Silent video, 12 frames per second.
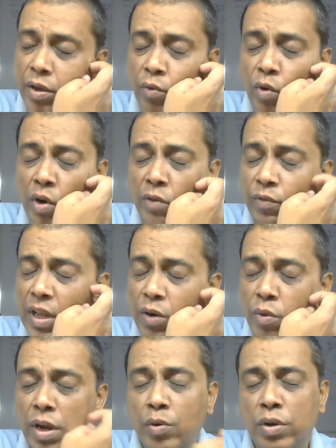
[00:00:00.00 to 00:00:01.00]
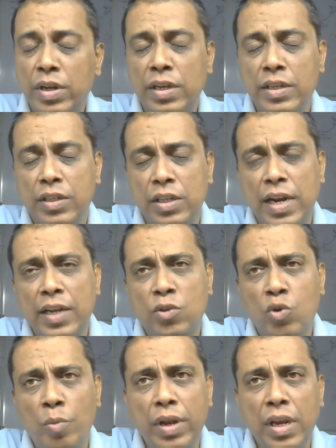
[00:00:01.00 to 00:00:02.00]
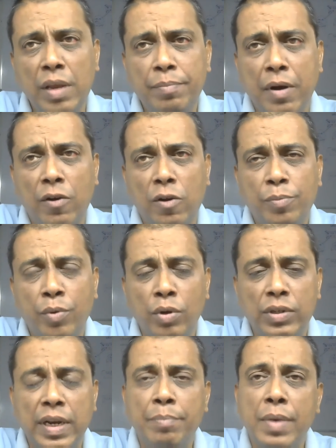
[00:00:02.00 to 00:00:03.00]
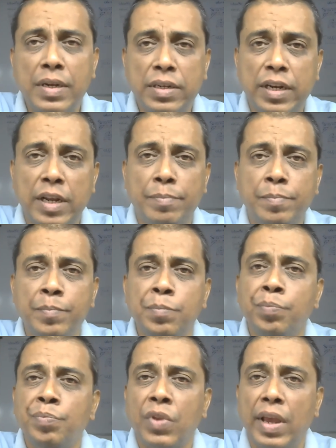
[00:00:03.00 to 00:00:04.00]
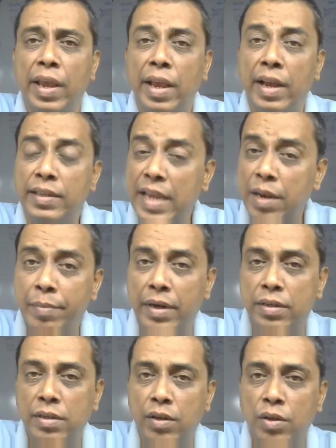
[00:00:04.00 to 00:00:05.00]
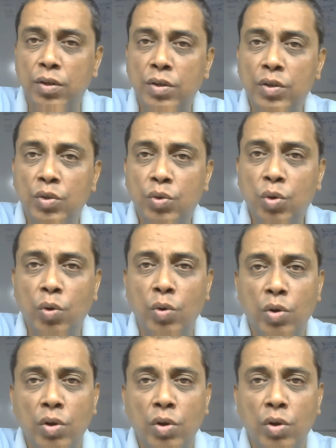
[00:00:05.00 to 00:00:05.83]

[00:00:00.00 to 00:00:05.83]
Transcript: Same way, what we are going to do is there are so many powerful step by step assignments.